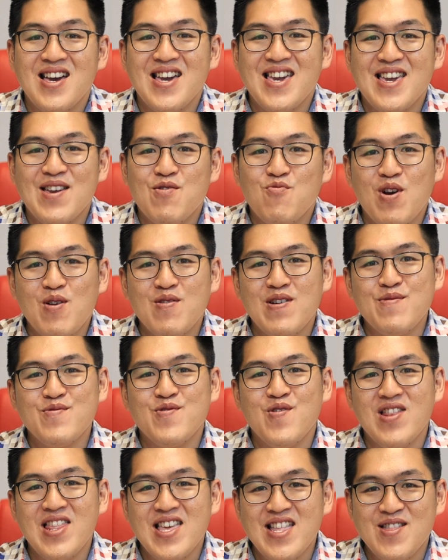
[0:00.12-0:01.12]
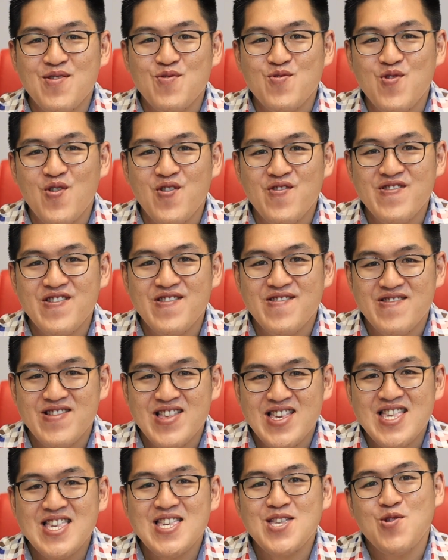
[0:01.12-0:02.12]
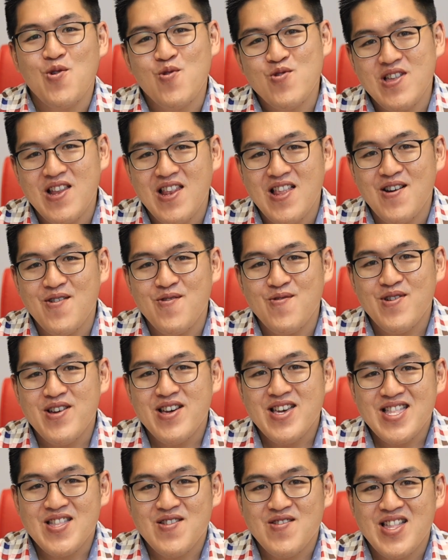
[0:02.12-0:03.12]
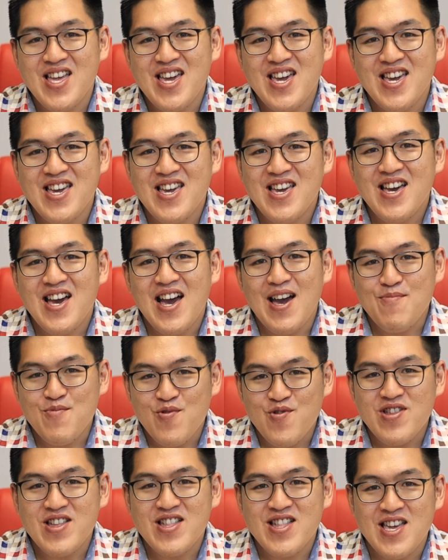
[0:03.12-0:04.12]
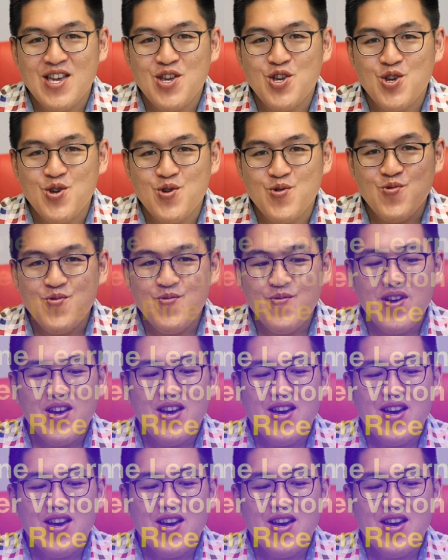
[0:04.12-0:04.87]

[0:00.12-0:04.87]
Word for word: Hey, welcome to Lead Tutorial. This is Dr. Lau. Today, I'm going to teach you